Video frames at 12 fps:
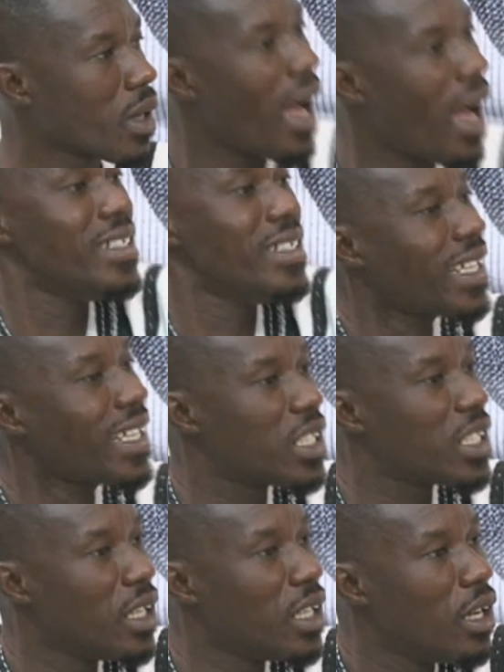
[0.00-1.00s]
And yet,
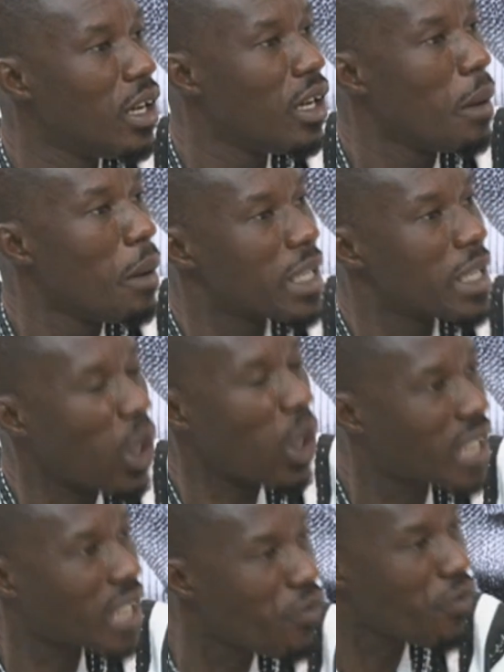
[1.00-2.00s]
Mr.
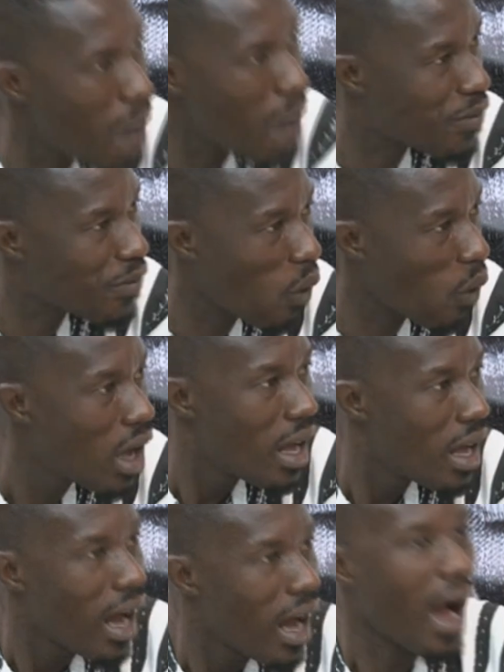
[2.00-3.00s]
Osafo
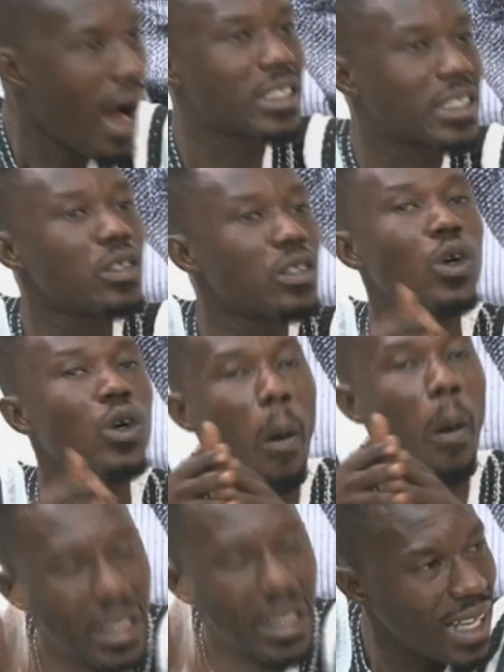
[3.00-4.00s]
has
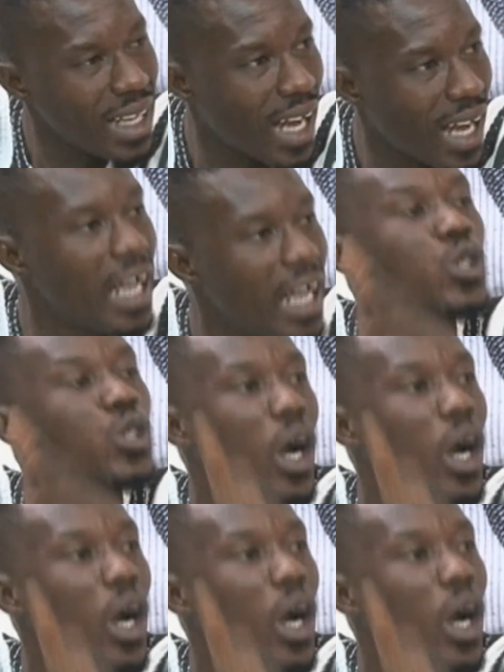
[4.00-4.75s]
committed Ghana into a